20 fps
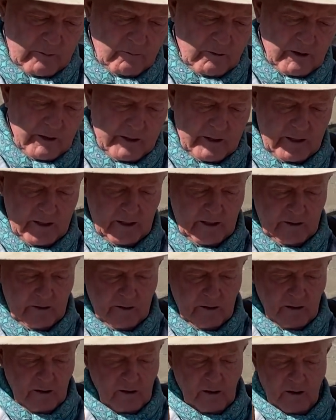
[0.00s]
Joaquin,
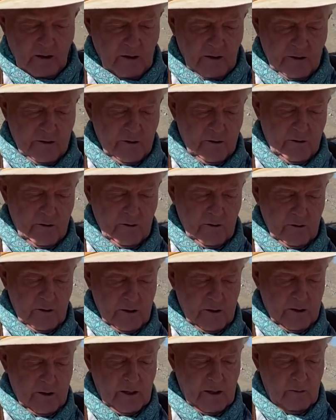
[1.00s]
all you're doing
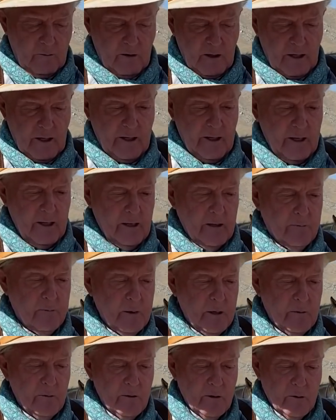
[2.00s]
is saying, well, I need a
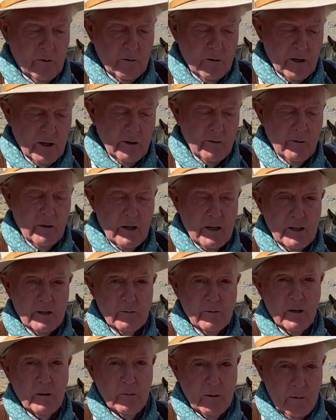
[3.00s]
bit with tongue
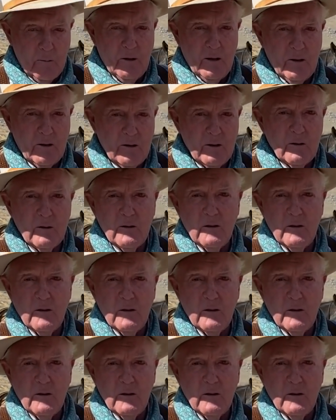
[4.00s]
release. Well, maybe you do.